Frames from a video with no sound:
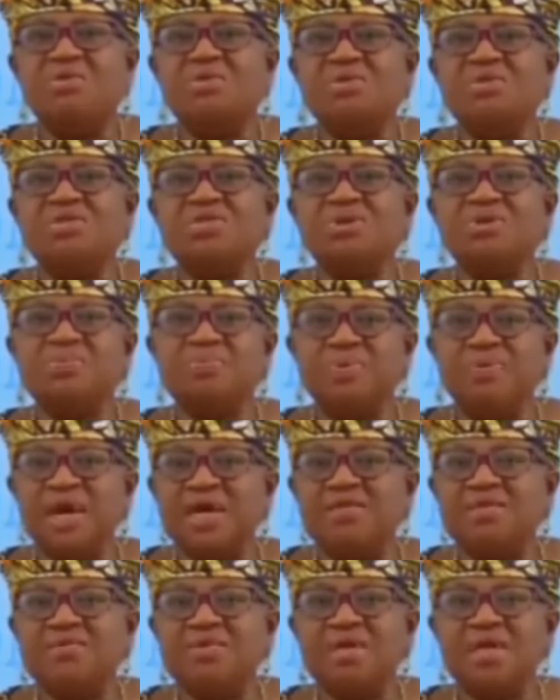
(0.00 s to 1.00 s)
I was
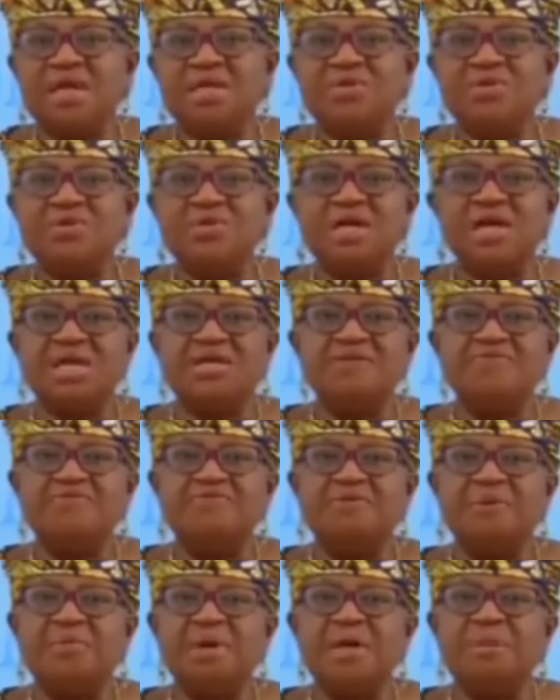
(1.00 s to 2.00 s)
surprised when I took an
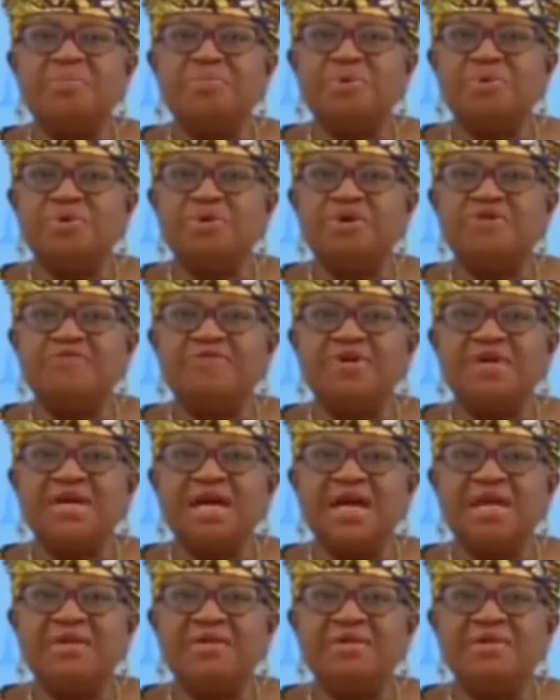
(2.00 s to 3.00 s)
informal poll of
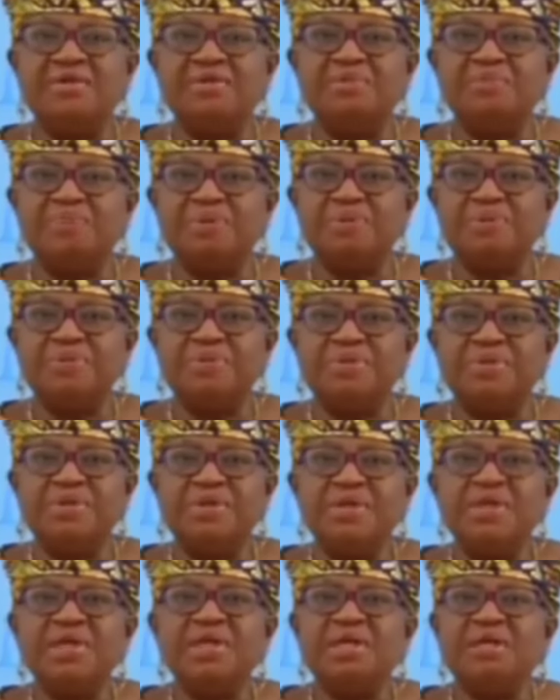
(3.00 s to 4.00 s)
a gathering of
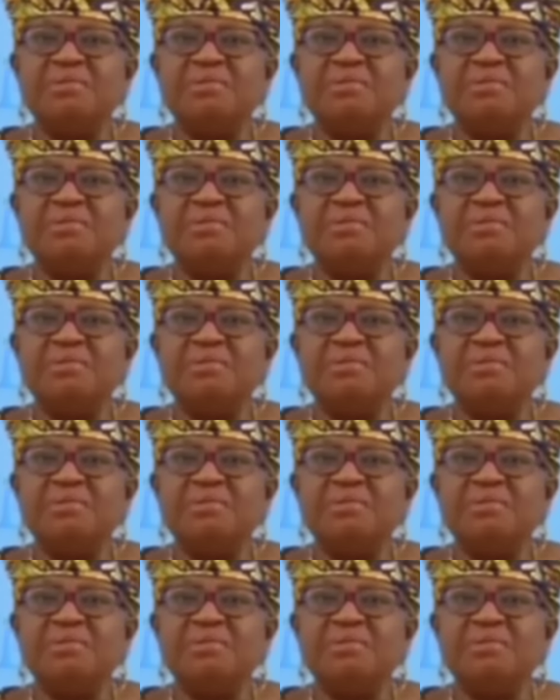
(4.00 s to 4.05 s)
people